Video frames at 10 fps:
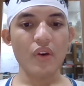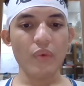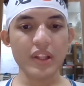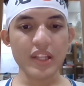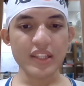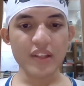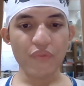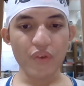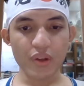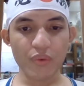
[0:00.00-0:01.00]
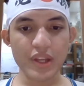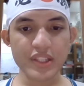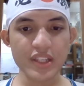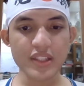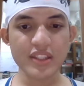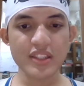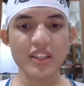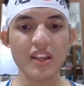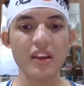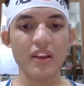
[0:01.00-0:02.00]
Well, that's it for the questions.
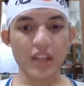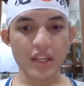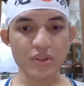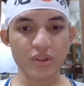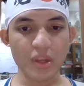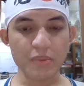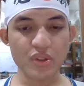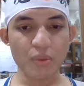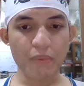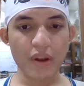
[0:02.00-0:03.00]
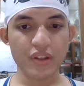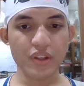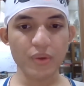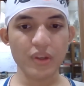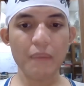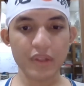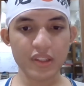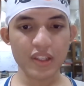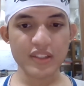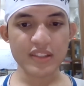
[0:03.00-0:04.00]
Castro Tom Supra Dude number
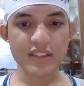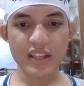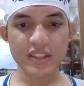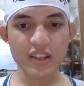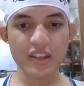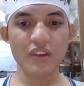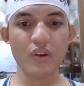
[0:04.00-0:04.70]
36 Legend,